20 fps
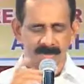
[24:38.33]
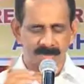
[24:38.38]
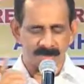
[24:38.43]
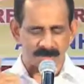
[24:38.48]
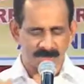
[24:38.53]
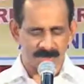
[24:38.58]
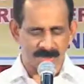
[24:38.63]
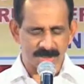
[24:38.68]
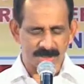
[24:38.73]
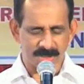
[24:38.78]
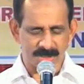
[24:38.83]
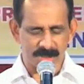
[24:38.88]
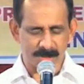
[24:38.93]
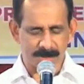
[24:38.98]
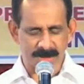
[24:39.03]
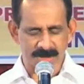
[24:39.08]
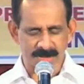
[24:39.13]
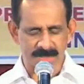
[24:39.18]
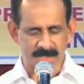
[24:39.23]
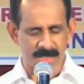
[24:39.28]
The first step
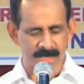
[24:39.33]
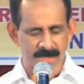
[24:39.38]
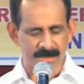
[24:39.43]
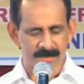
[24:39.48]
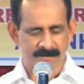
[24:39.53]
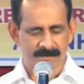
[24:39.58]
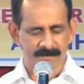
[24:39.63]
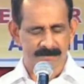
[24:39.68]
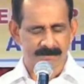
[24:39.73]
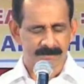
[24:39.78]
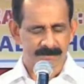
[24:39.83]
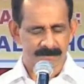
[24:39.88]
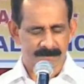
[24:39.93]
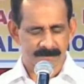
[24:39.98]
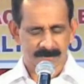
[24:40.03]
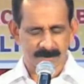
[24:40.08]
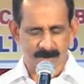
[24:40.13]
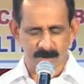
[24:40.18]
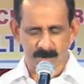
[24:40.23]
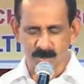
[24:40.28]
is that
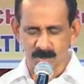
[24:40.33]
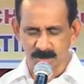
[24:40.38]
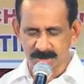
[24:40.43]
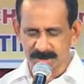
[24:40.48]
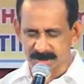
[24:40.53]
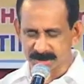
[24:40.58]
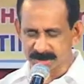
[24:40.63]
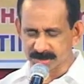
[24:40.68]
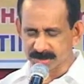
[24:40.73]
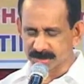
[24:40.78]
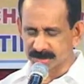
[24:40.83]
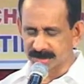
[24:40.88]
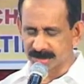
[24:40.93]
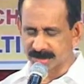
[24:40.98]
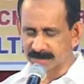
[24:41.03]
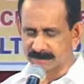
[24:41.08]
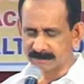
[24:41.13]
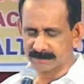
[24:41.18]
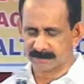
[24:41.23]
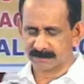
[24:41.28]
you reject sin.